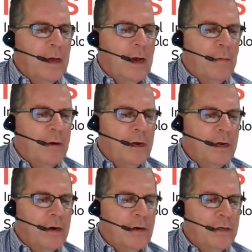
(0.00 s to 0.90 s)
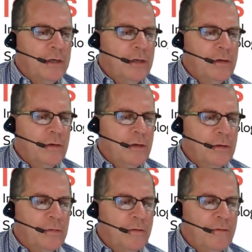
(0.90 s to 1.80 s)
I would encourage you
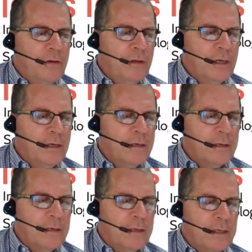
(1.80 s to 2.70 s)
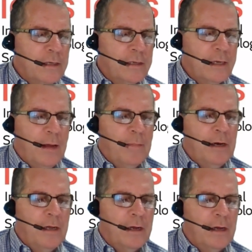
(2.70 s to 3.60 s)
to review this, this
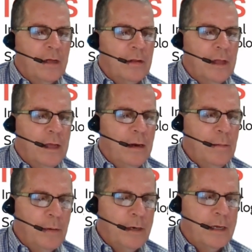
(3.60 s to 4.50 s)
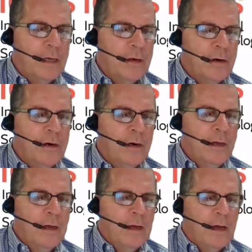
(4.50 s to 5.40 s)
statement, and, and in particular,
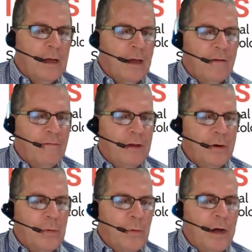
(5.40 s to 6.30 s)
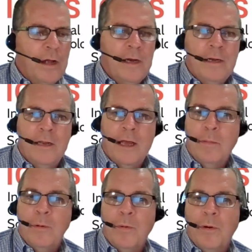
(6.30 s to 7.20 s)
uh, figure one and
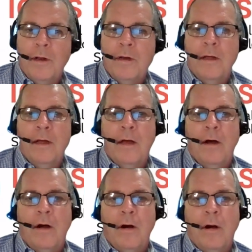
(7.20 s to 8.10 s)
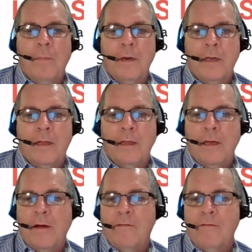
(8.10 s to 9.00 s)
table one are particularly
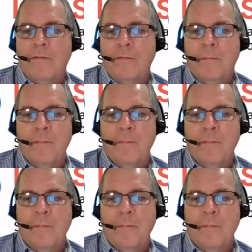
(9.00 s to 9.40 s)
helpful.